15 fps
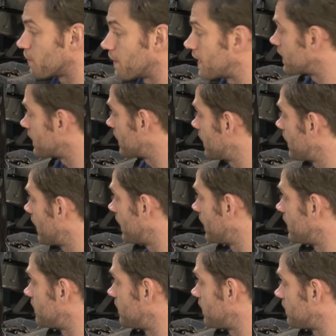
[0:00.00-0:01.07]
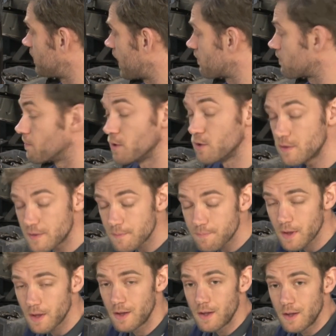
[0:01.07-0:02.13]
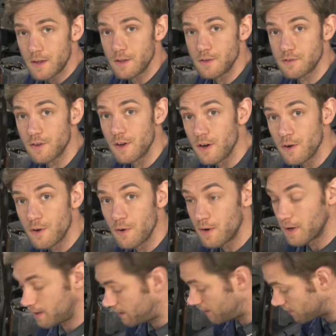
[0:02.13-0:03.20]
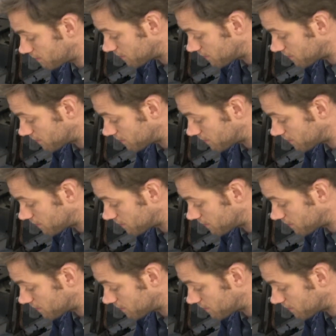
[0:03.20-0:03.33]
wing is now removed, so it's